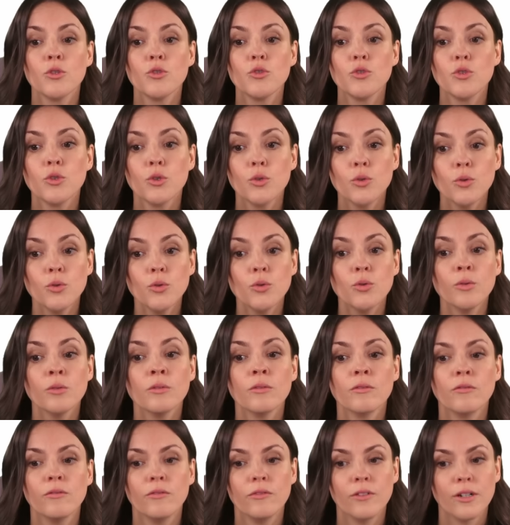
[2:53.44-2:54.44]
two
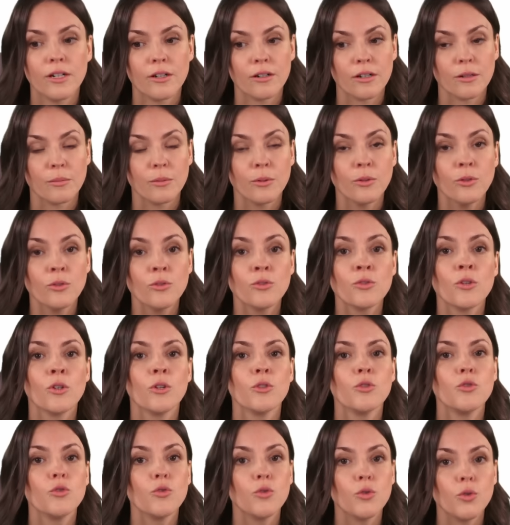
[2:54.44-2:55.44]
variables,
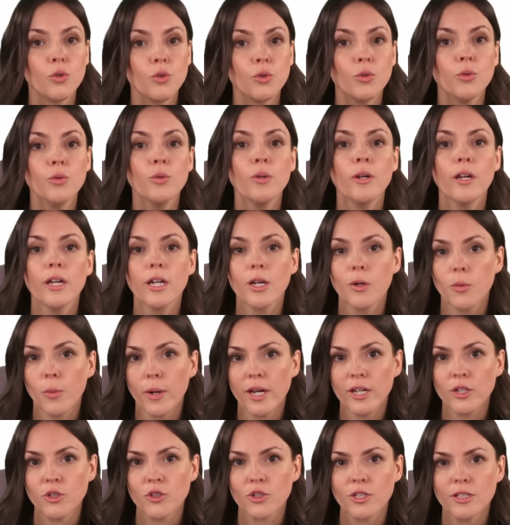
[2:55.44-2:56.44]
two
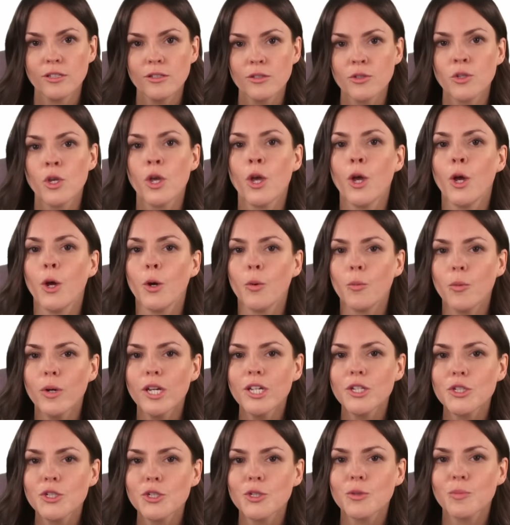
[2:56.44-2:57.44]
equations.
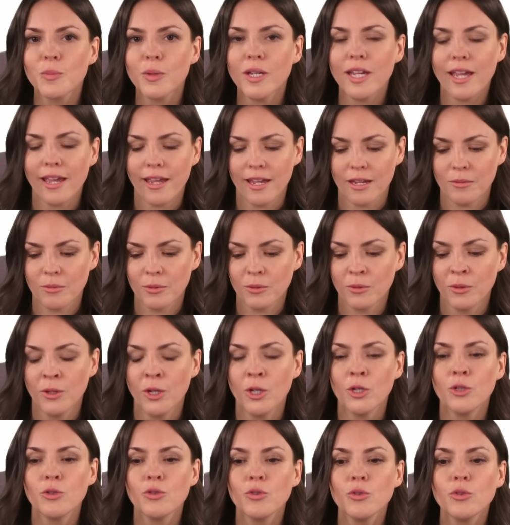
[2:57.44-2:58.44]
We should be able
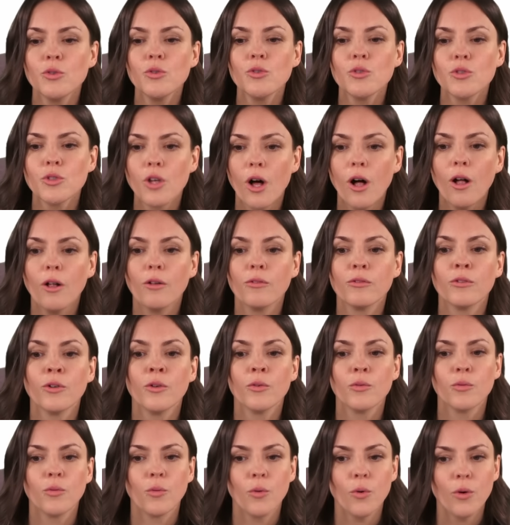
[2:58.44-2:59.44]
to solve
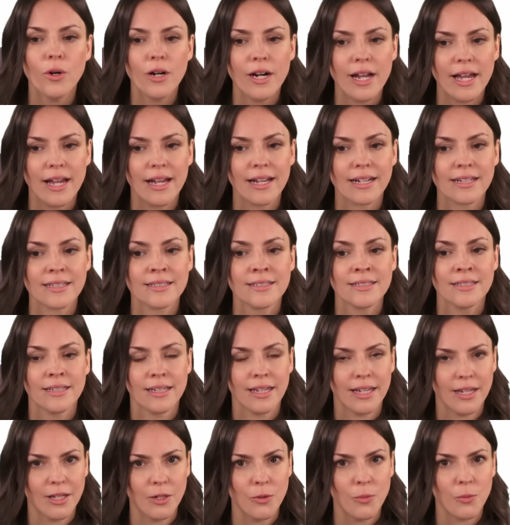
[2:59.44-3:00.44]
for x
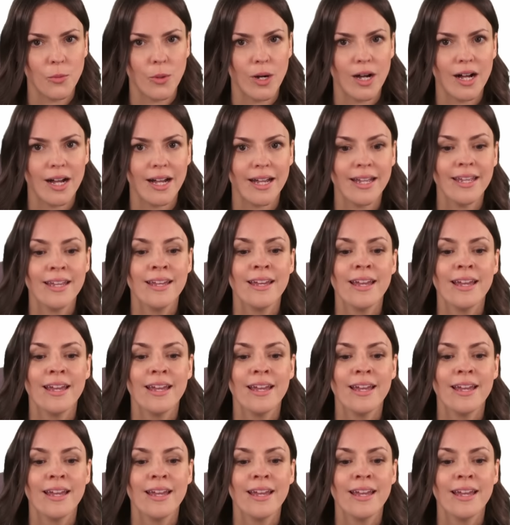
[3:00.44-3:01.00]
and y